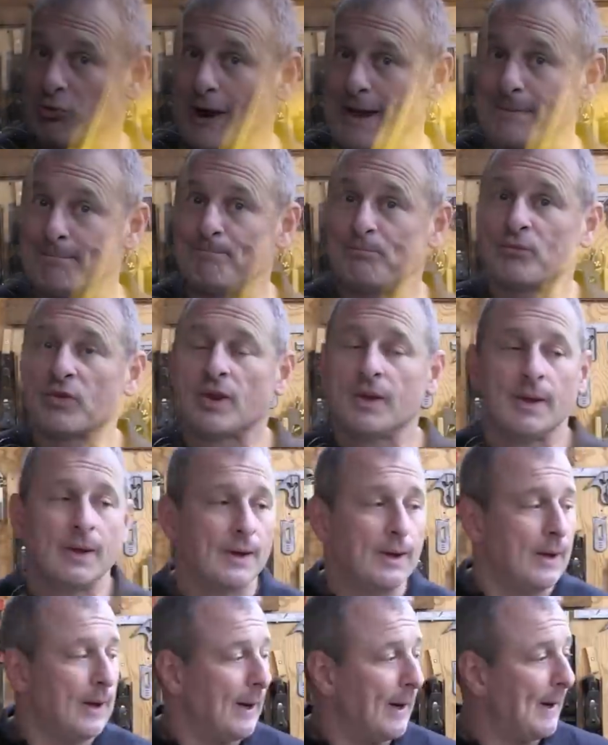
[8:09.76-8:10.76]
great.
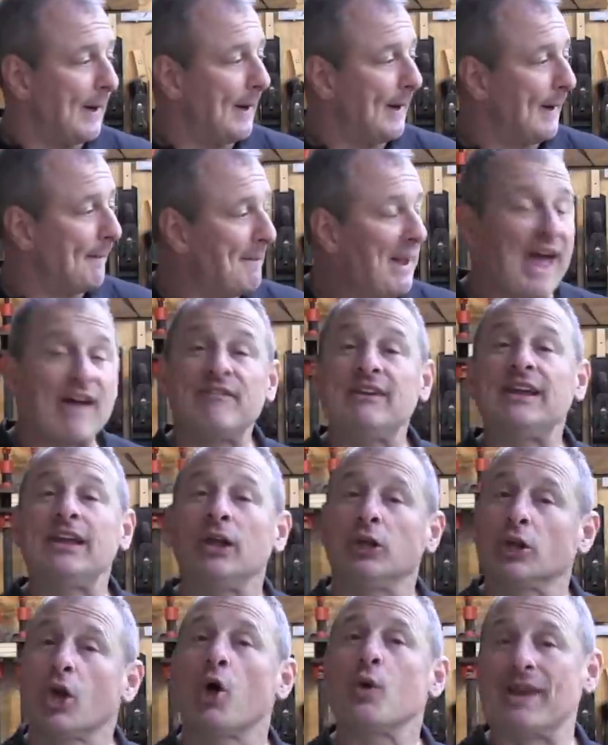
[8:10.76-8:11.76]
Um, heavy
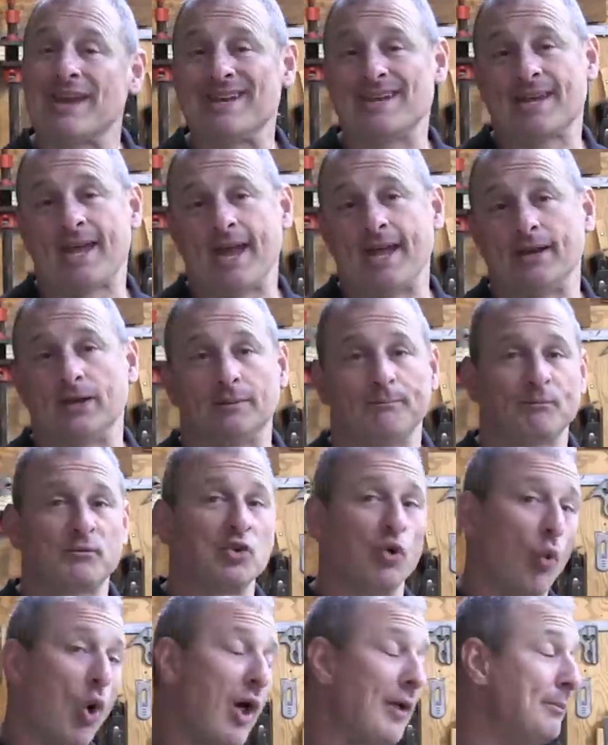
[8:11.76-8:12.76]
load indicator.
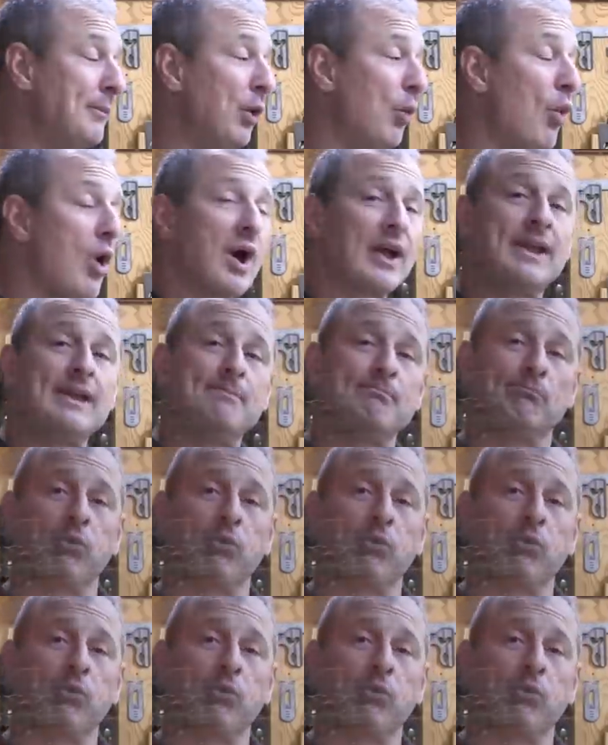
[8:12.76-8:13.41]
DeWalt and Milwaukee